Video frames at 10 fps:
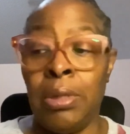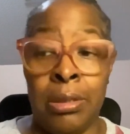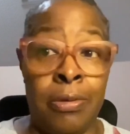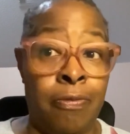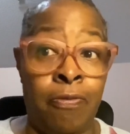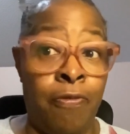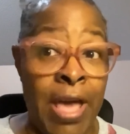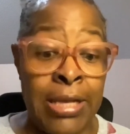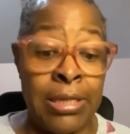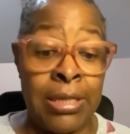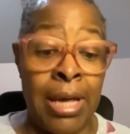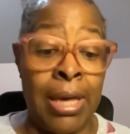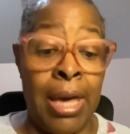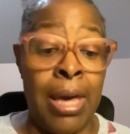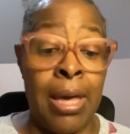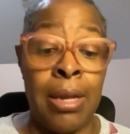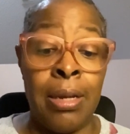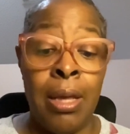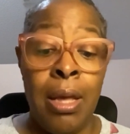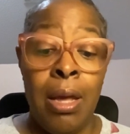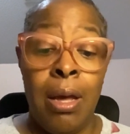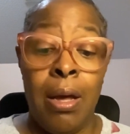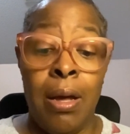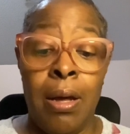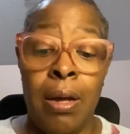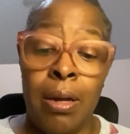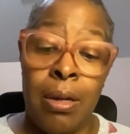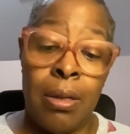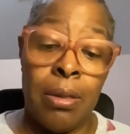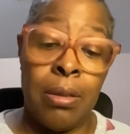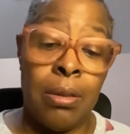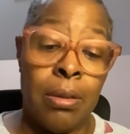as fast as I can. Uh,